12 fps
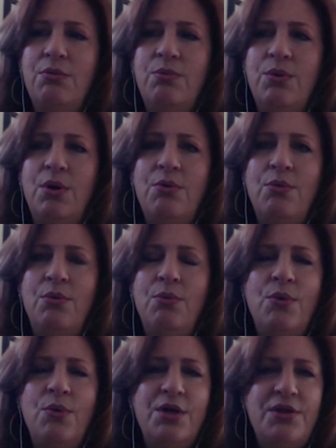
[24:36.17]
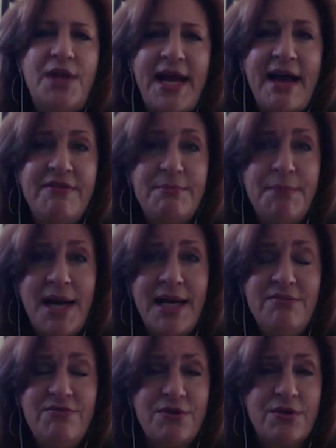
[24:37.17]
what do they have in
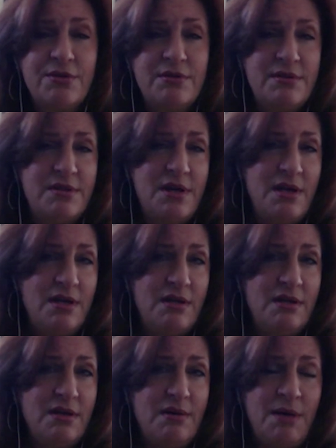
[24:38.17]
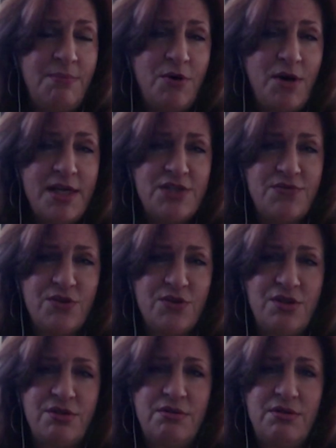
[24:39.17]
mind for a price for
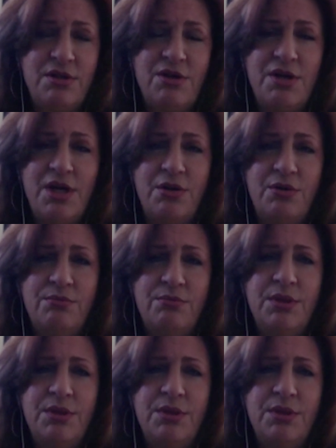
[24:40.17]
their home?